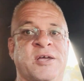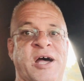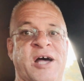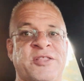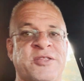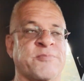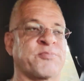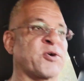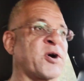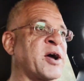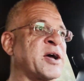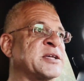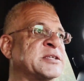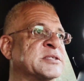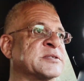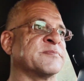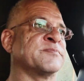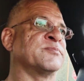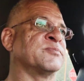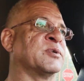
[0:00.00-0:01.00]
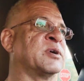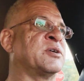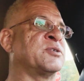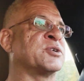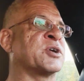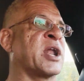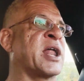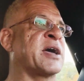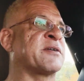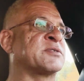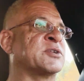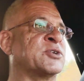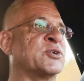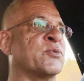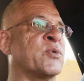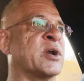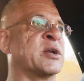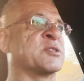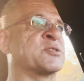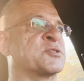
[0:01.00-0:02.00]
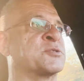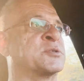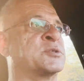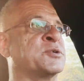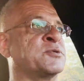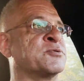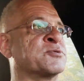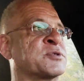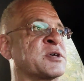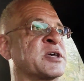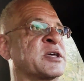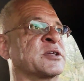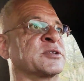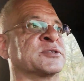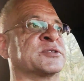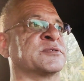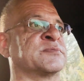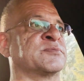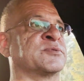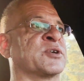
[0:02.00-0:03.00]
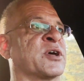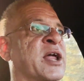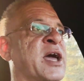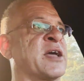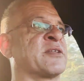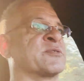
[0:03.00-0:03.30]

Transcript: On the price, well, you're gonna have to do one of two things. You're gonna